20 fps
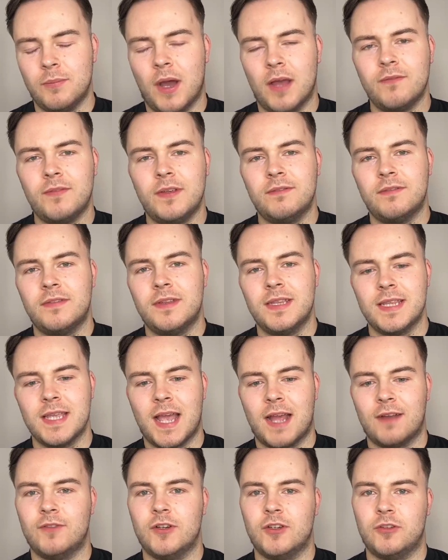But I think for the
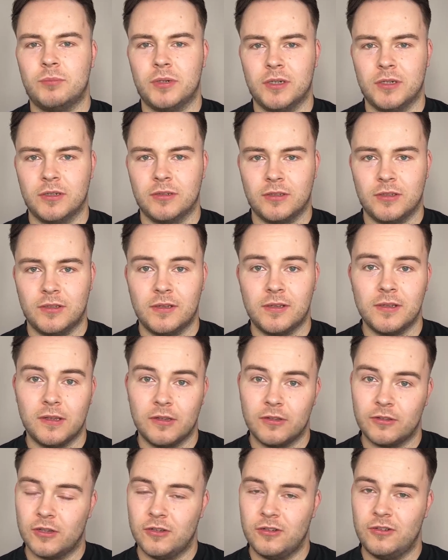average person, the
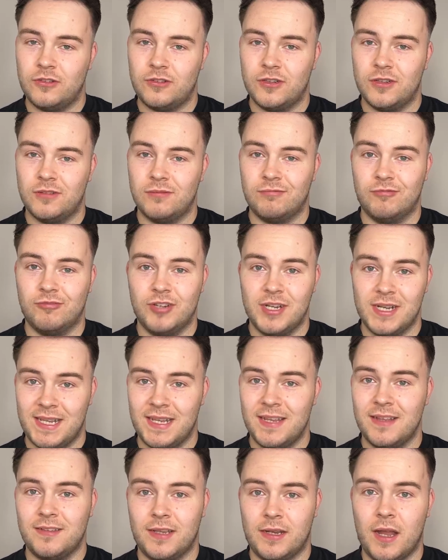associate
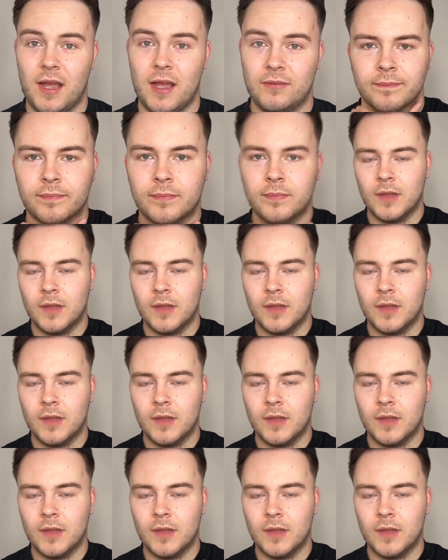really is enough.